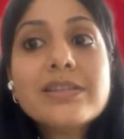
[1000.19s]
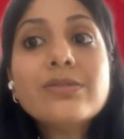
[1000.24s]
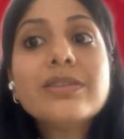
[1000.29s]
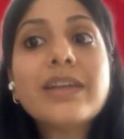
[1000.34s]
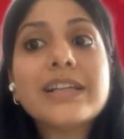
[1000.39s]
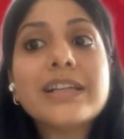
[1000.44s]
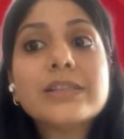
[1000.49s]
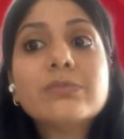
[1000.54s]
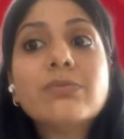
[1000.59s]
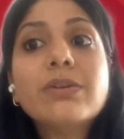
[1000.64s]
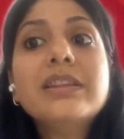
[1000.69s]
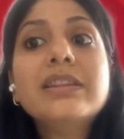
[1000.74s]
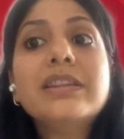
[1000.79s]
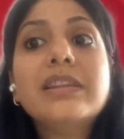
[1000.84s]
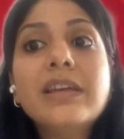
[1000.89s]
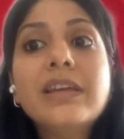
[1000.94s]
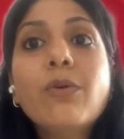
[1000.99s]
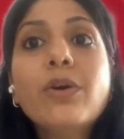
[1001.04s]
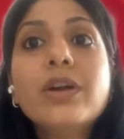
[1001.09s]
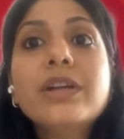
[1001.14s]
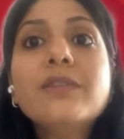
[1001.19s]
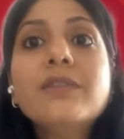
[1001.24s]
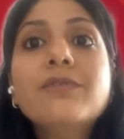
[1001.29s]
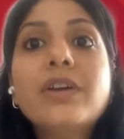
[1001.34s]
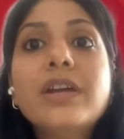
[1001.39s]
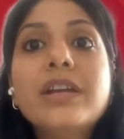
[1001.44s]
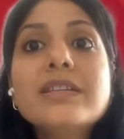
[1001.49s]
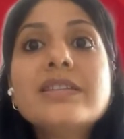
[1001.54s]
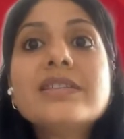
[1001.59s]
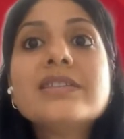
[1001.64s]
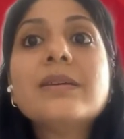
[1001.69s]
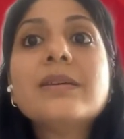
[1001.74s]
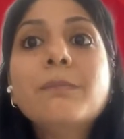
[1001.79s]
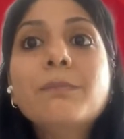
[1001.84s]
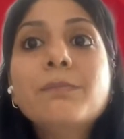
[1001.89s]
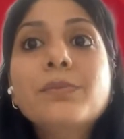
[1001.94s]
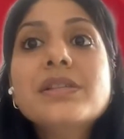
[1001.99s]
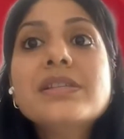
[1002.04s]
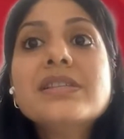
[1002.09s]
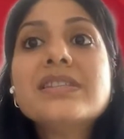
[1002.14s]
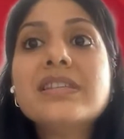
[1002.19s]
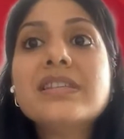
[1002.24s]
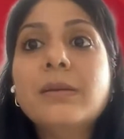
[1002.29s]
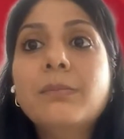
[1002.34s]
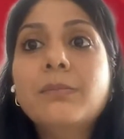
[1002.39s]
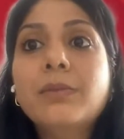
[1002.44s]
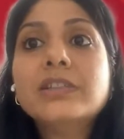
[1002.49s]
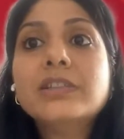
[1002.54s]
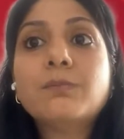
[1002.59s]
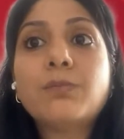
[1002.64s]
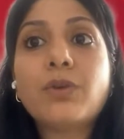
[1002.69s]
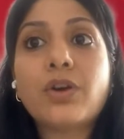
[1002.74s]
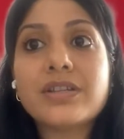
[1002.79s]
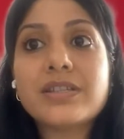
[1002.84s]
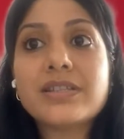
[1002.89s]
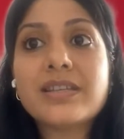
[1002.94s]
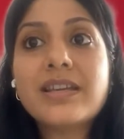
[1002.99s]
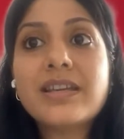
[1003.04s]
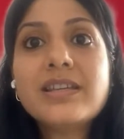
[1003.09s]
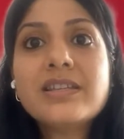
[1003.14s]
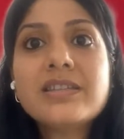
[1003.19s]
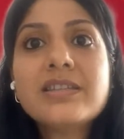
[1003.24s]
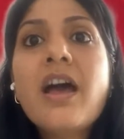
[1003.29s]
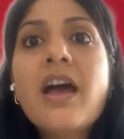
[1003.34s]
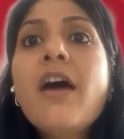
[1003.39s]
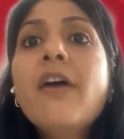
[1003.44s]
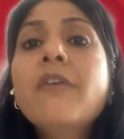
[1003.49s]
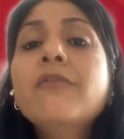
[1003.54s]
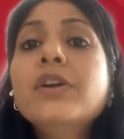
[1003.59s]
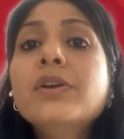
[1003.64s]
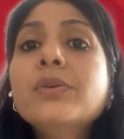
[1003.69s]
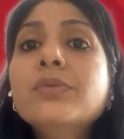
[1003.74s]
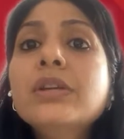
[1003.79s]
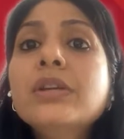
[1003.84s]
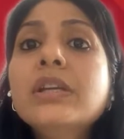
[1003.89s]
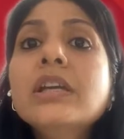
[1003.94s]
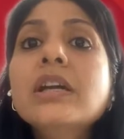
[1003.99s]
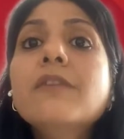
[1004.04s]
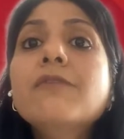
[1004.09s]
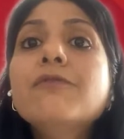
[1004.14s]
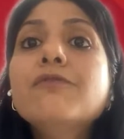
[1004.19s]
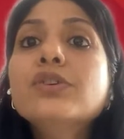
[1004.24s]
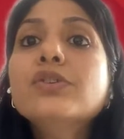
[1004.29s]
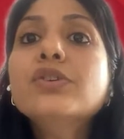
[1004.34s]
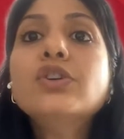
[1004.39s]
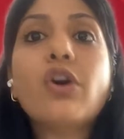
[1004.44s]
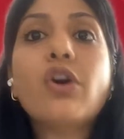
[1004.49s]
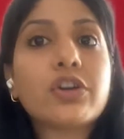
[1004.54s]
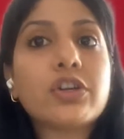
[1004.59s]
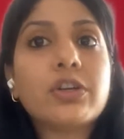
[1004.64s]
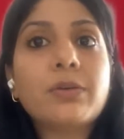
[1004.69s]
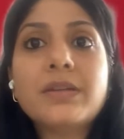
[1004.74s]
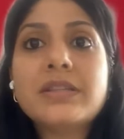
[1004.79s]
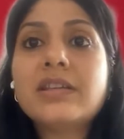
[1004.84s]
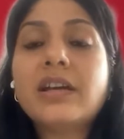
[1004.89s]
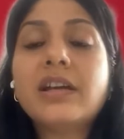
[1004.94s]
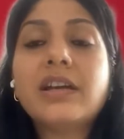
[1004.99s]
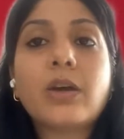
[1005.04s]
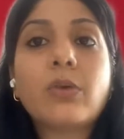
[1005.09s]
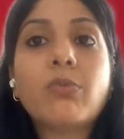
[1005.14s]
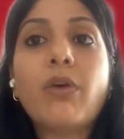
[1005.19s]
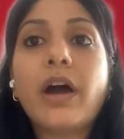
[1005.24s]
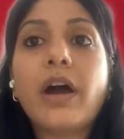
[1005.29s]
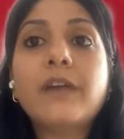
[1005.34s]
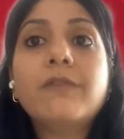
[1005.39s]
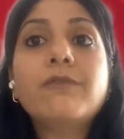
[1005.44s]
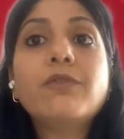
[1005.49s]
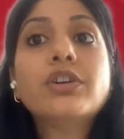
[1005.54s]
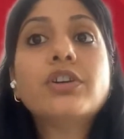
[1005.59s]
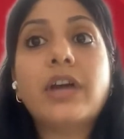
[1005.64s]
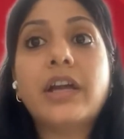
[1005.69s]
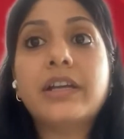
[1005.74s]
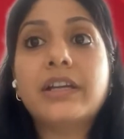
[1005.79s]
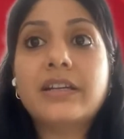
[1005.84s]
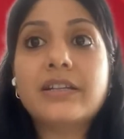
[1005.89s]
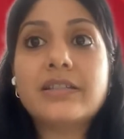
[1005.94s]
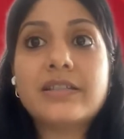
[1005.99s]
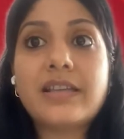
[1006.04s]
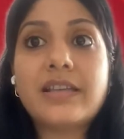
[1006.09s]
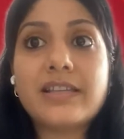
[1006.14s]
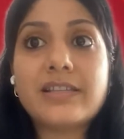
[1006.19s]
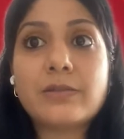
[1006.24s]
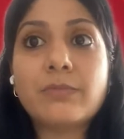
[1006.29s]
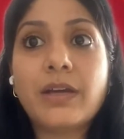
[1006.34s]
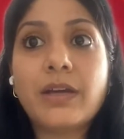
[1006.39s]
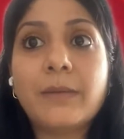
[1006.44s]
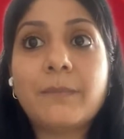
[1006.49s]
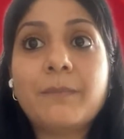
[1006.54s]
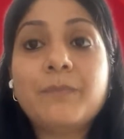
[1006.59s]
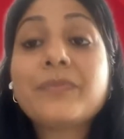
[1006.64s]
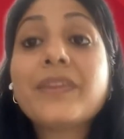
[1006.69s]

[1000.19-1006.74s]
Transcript: So that's why they want a very simple, seamless process where only a few documents are required for credit assessment.